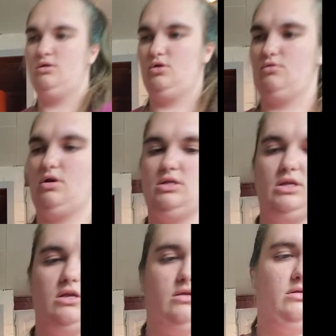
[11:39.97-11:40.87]

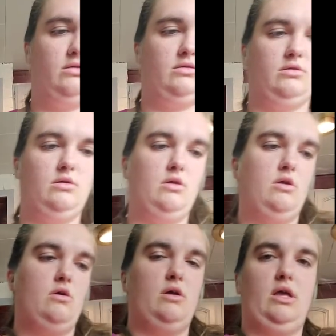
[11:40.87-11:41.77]
Crazy.
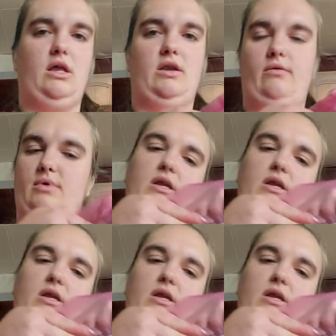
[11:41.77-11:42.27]
Okay, now I'm gonna